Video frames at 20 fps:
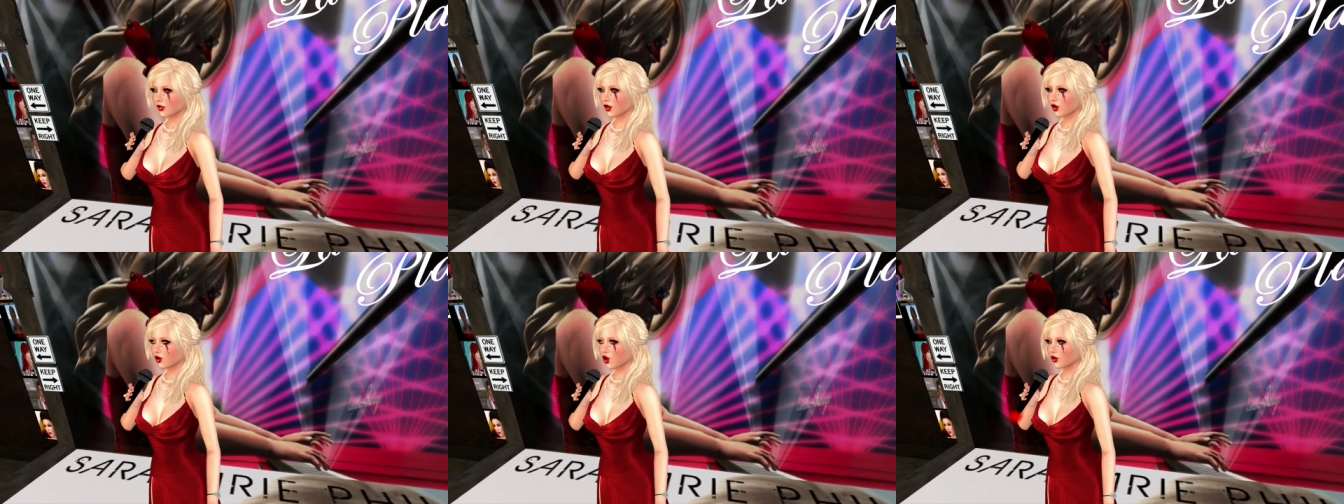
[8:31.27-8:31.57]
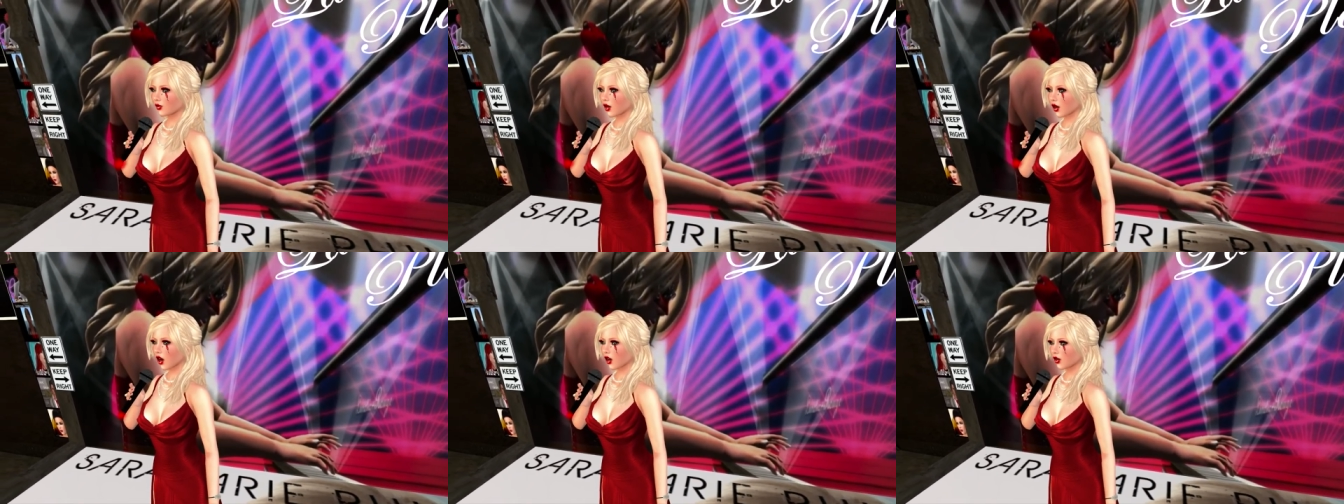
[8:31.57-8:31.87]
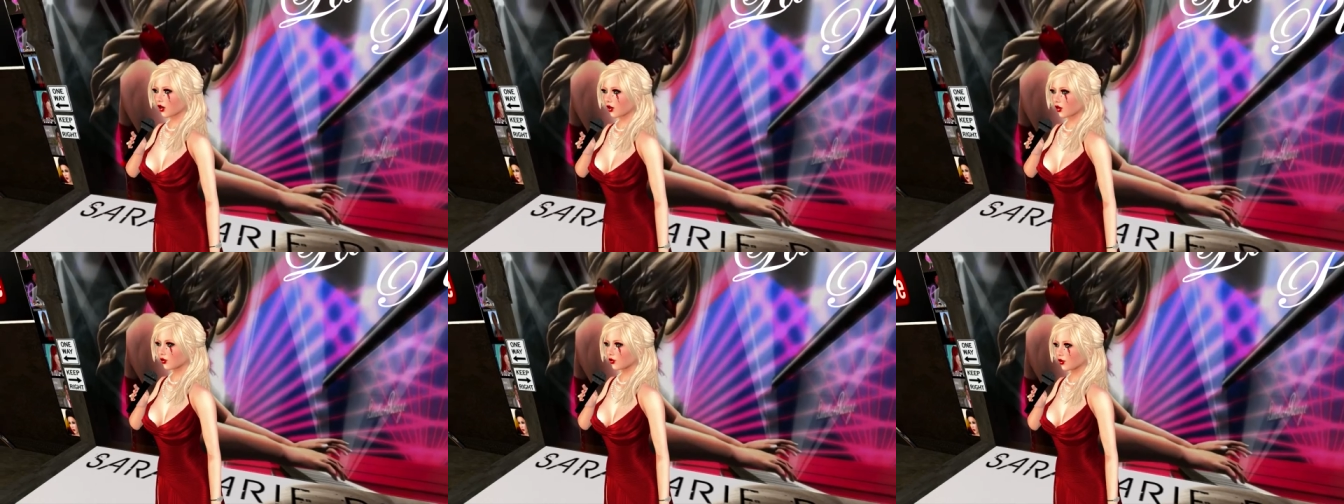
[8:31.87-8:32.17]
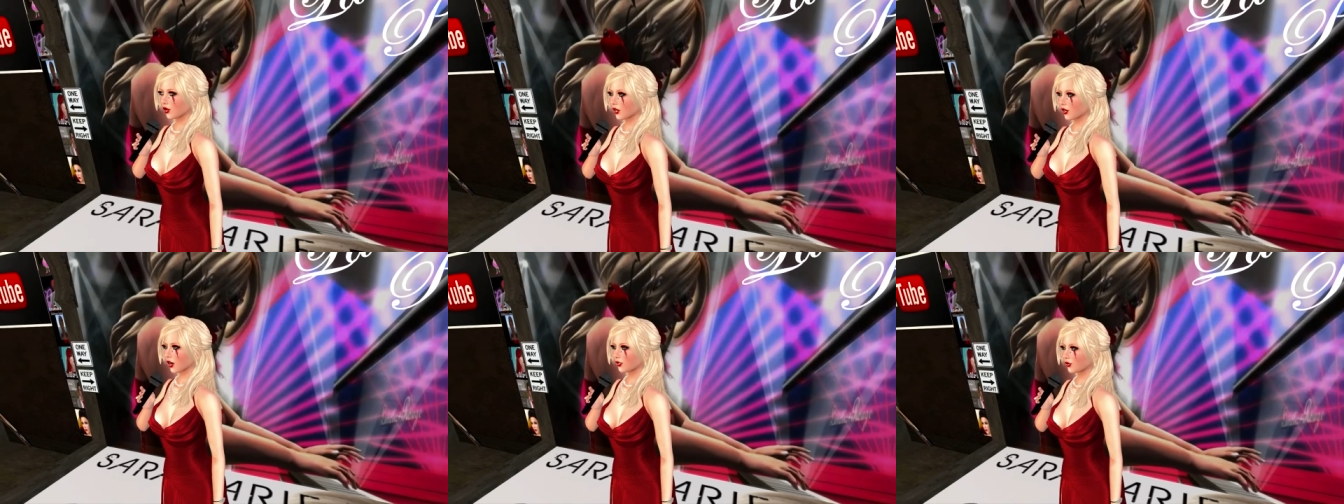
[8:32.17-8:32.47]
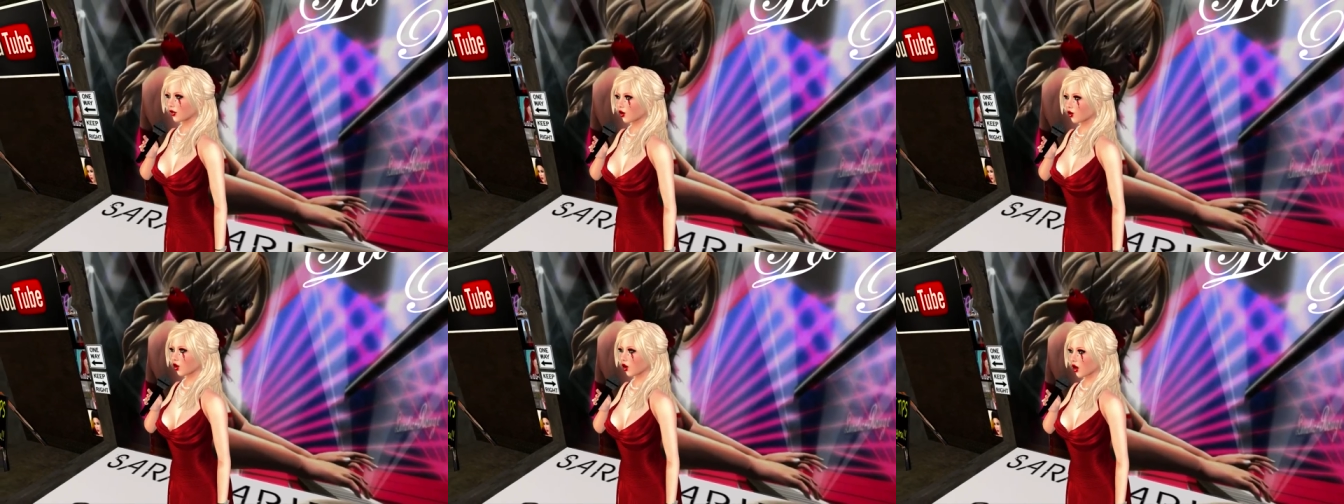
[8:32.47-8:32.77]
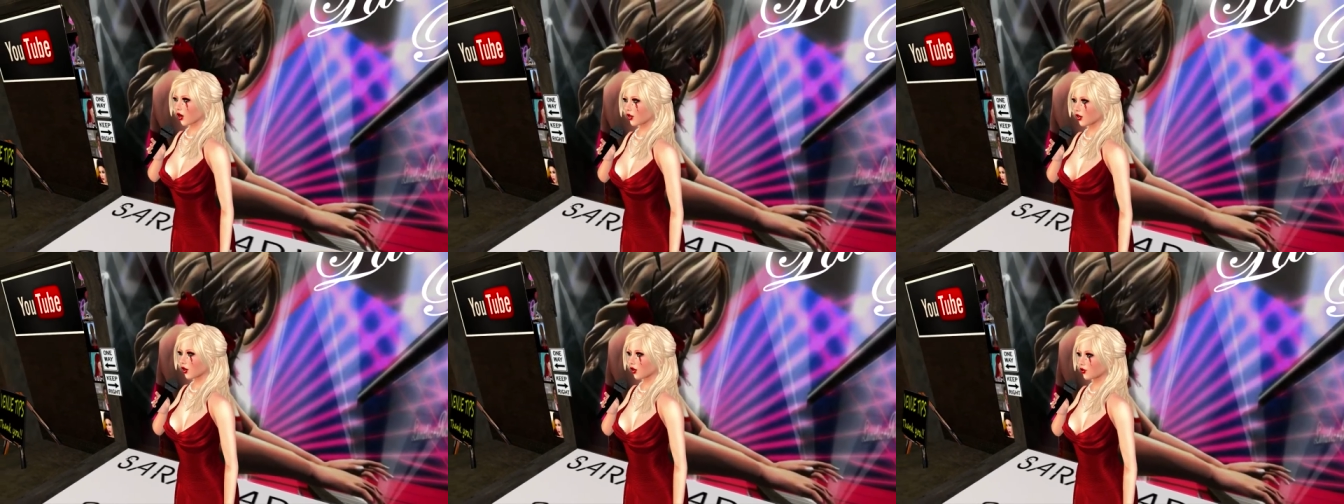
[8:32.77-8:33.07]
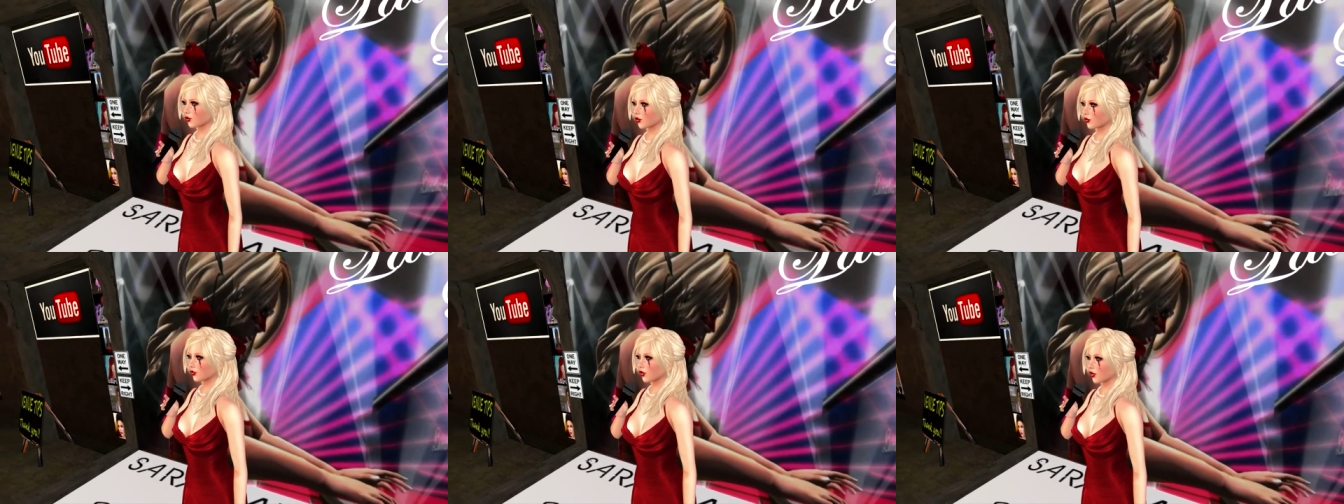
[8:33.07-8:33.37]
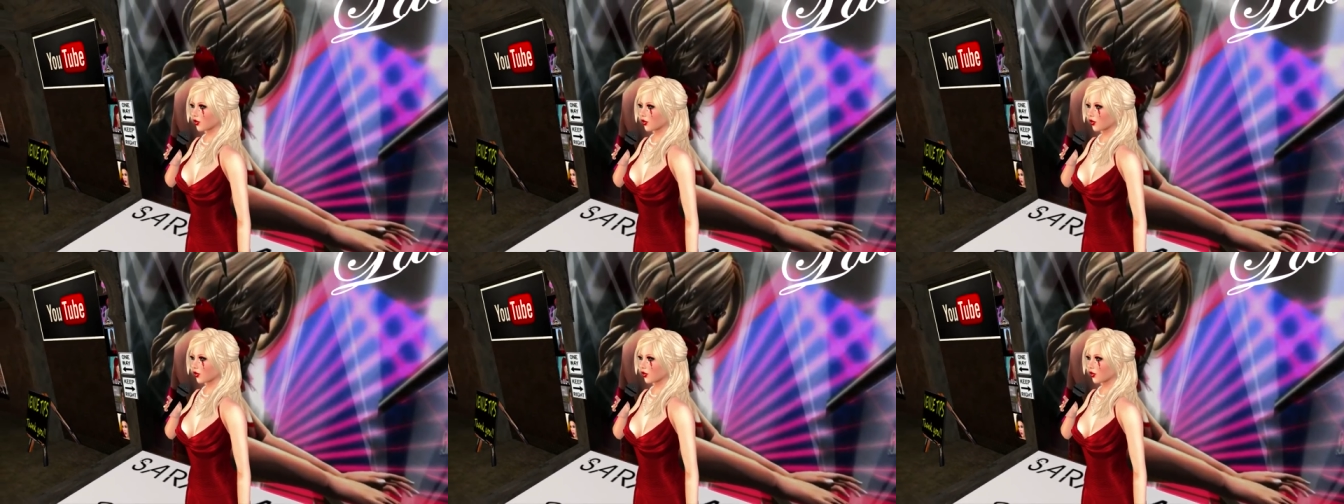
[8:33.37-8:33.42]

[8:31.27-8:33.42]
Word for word: sing the blues. Gary Coleman could.